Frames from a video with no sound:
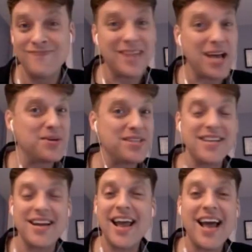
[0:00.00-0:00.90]
I would have
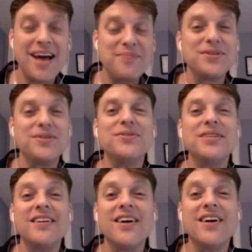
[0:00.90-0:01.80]
said
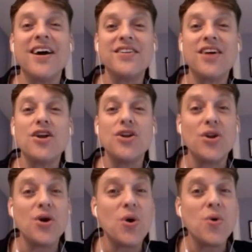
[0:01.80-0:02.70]
absolutely not,
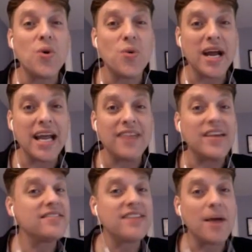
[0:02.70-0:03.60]
no way,
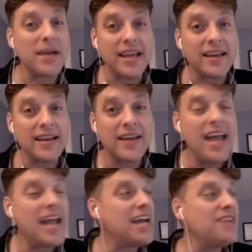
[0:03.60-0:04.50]
that's not me.
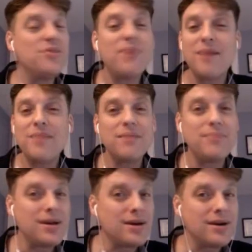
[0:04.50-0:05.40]
And if you bought me a
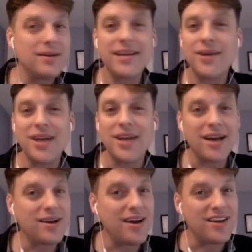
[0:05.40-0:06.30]
beer, that would
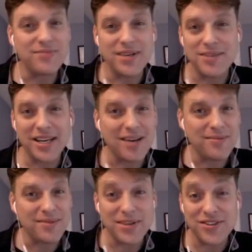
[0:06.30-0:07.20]
not cause me to
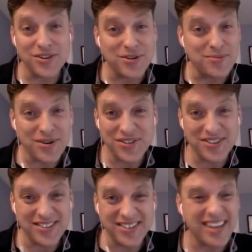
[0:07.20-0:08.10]
become a mystical
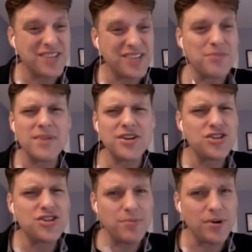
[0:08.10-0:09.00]
person. Okay, that's a much
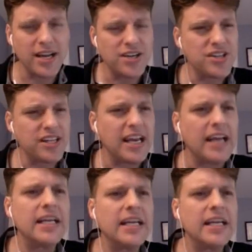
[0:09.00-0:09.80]
steeper edge than that.